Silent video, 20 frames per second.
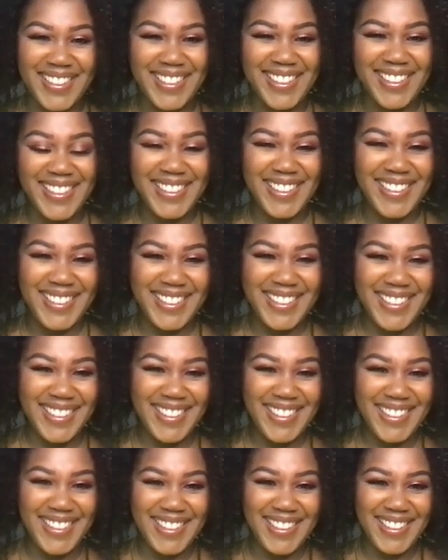
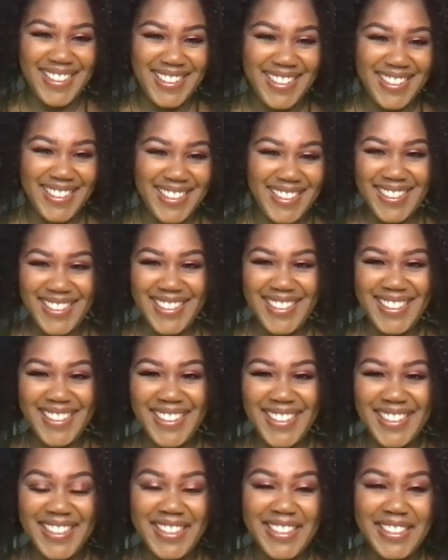
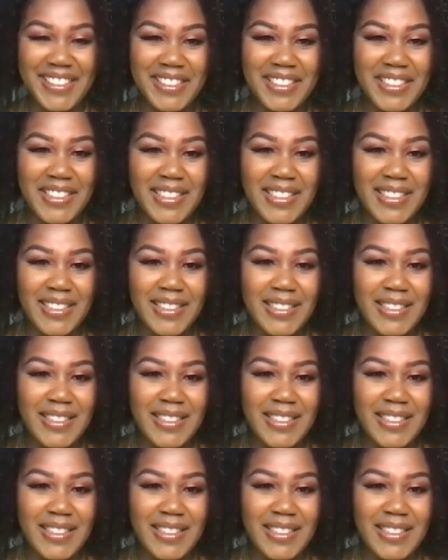(not speaking)